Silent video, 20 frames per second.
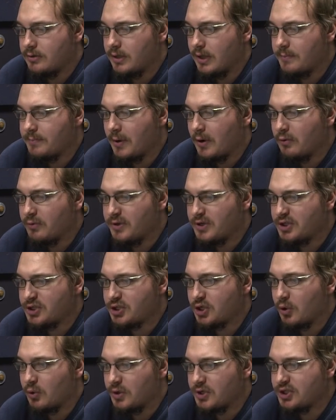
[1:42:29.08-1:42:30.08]
they both
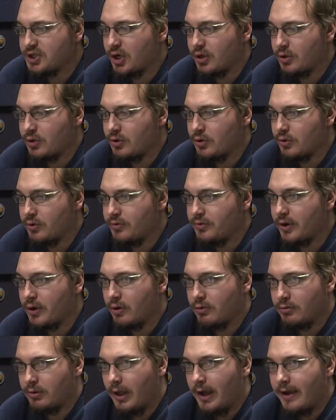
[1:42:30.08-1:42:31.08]
show each other
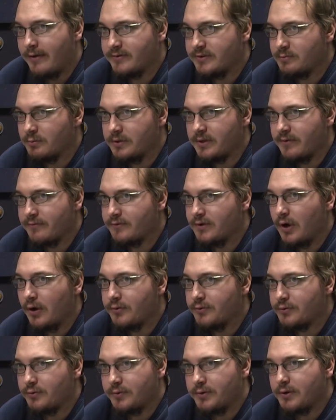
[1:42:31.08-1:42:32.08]
their lives and what they've gone
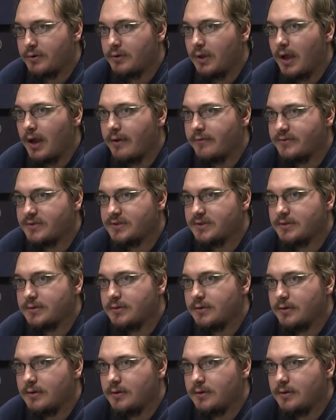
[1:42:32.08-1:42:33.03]
through in their lives.